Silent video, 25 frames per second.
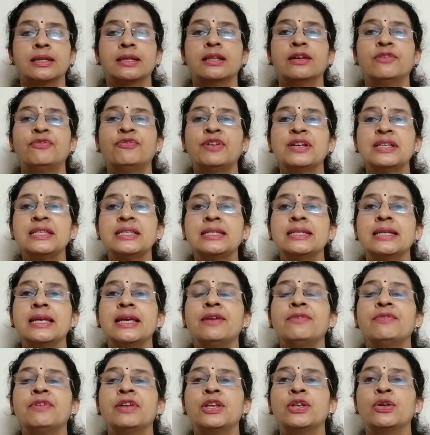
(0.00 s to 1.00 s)
the first
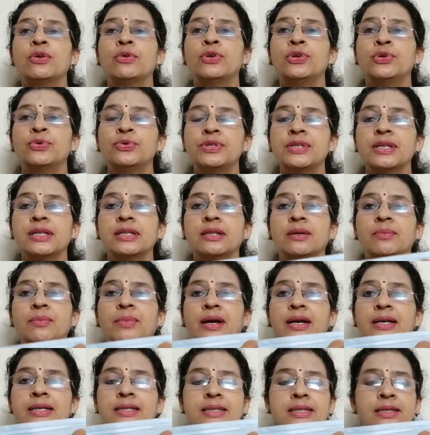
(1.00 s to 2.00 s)
day when you're using the
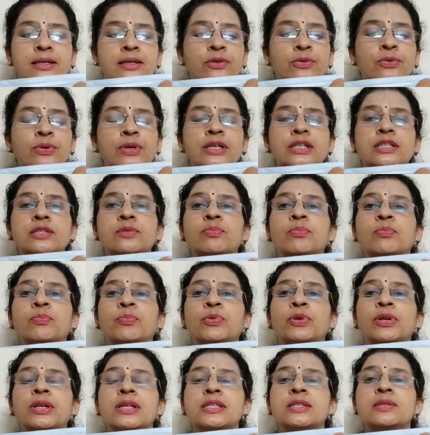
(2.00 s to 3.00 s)
mask, you can
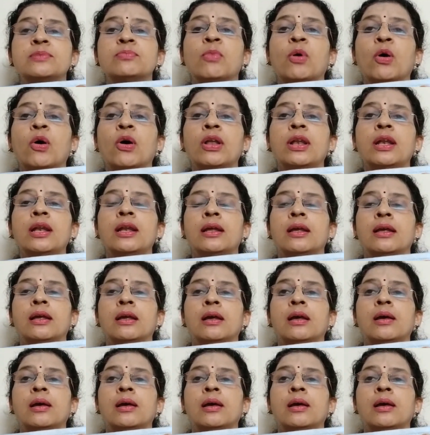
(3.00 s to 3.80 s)
put a small